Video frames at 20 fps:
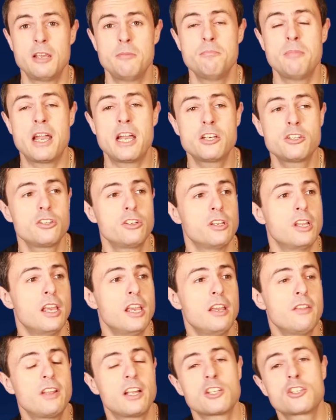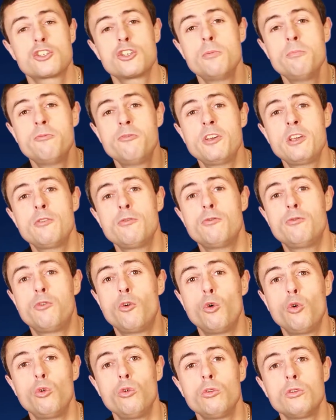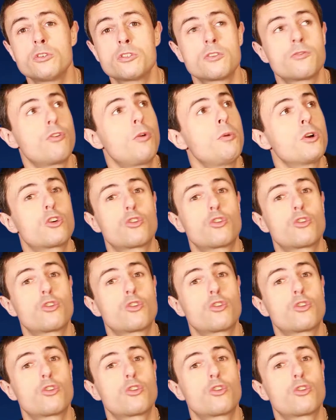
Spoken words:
Imagine that something falls from a